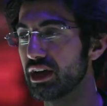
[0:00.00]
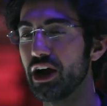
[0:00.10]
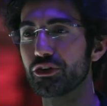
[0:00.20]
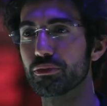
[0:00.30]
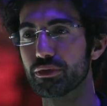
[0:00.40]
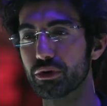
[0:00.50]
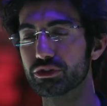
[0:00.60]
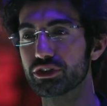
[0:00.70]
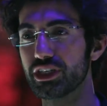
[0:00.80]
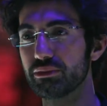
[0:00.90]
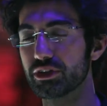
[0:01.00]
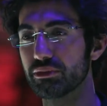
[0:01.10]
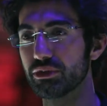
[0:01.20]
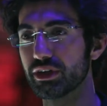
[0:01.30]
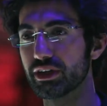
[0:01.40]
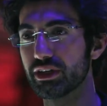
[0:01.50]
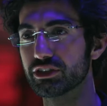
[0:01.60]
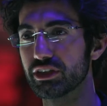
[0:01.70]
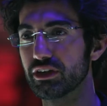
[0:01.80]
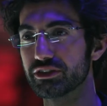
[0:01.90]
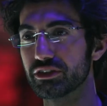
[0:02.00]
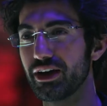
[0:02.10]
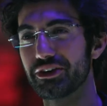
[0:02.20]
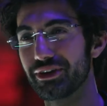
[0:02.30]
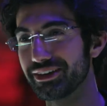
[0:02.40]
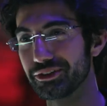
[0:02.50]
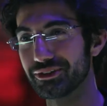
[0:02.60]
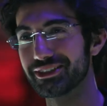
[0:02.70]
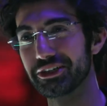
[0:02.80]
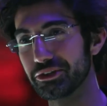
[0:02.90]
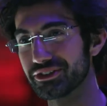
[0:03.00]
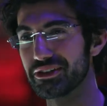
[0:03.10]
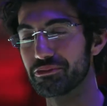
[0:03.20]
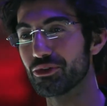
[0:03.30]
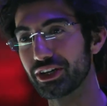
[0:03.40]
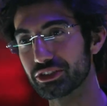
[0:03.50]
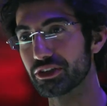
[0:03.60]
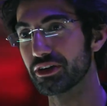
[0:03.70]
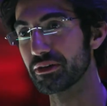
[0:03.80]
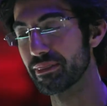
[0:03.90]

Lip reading: how you approach team communication, and also how you handle tilt and pressure.